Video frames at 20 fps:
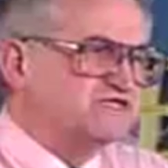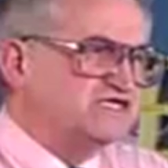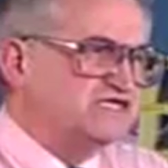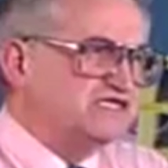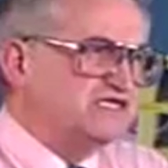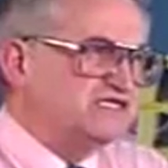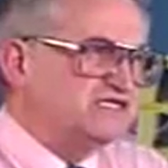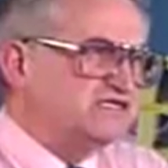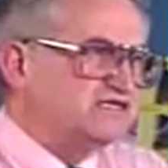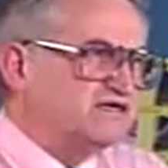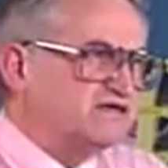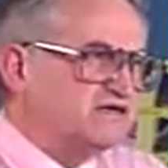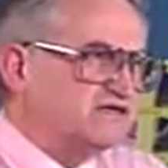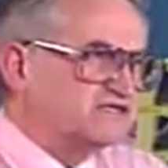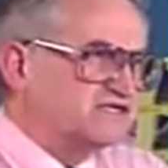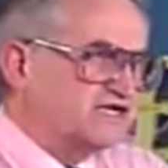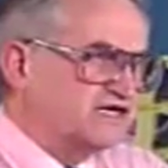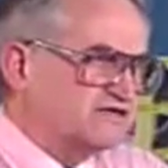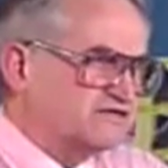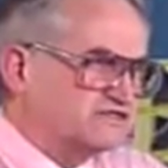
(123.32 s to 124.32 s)
need
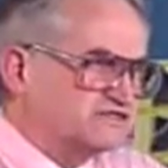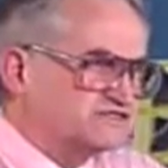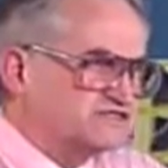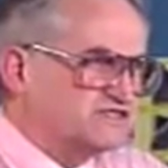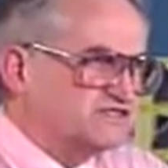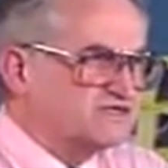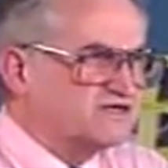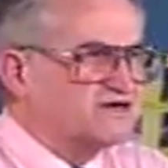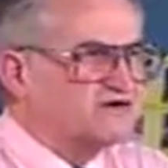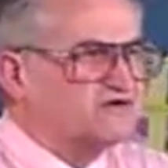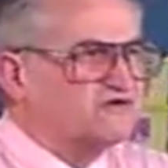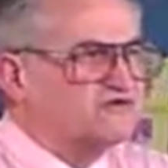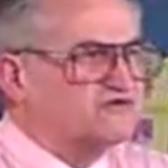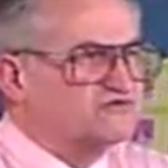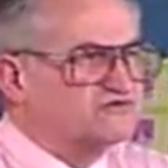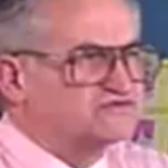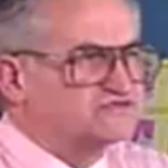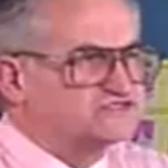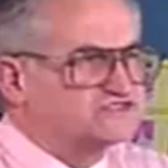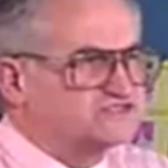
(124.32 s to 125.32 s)
on countersunk
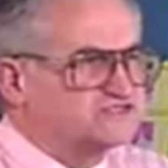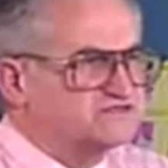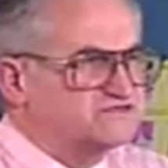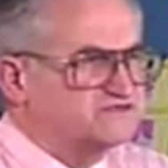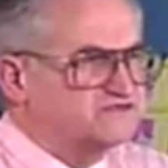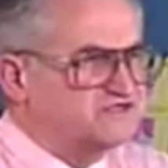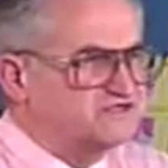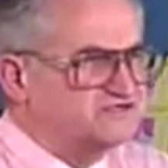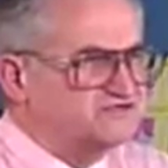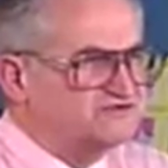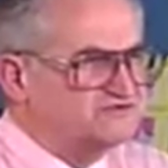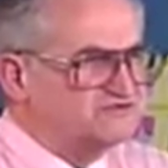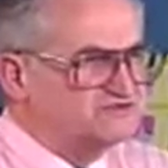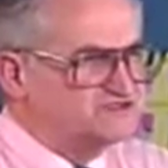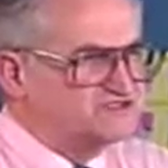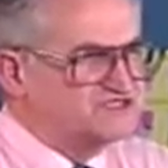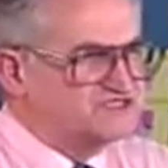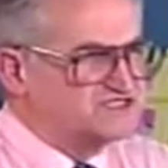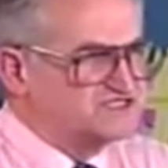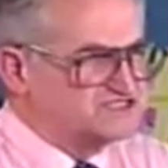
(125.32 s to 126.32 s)
holes to
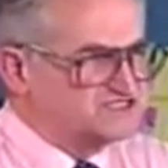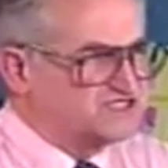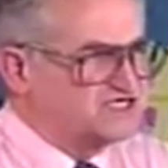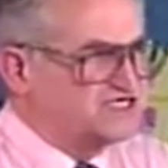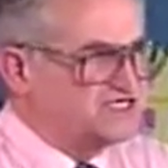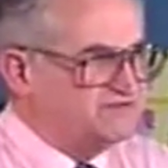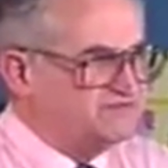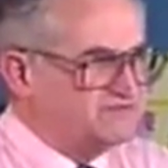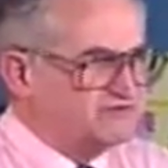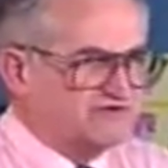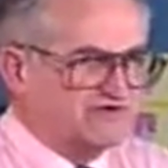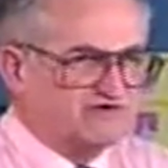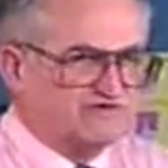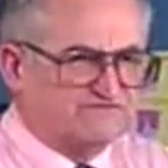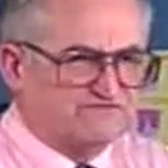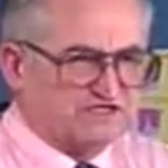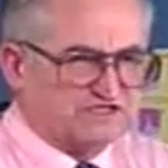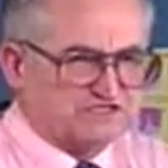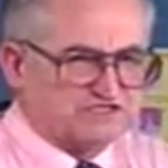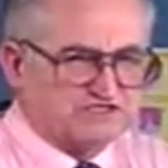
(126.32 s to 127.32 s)
use the same drill
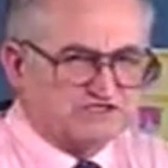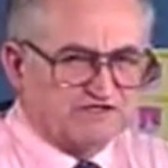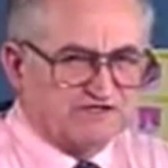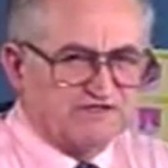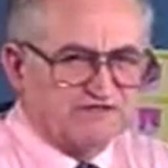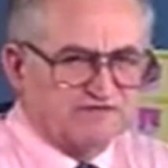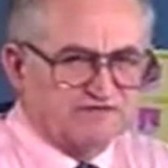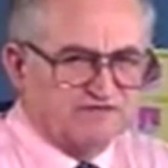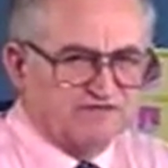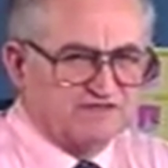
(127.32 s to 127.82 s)
fixture,